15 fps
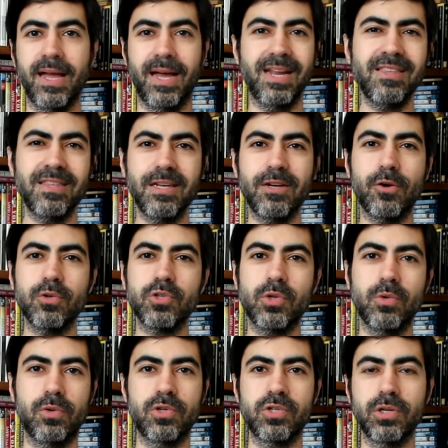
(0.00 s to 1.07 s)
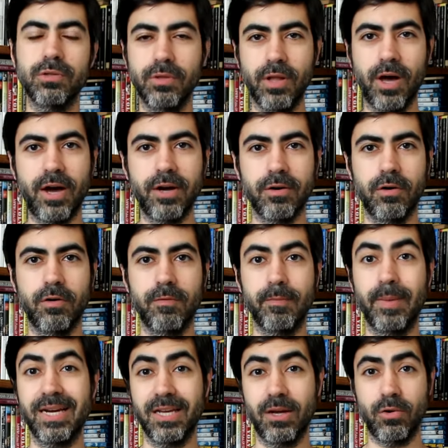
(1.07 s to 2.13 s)
And I think also there's a lot of
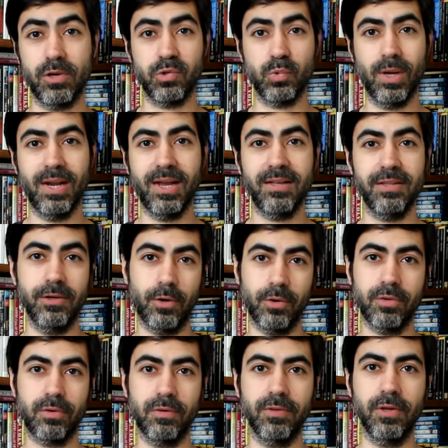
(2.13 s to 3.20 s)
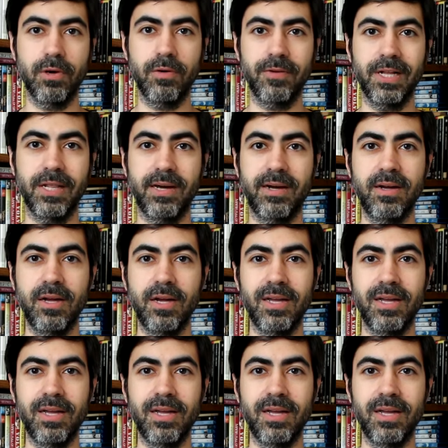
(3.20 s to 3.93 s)
Mariano Azuela, the author of the novella,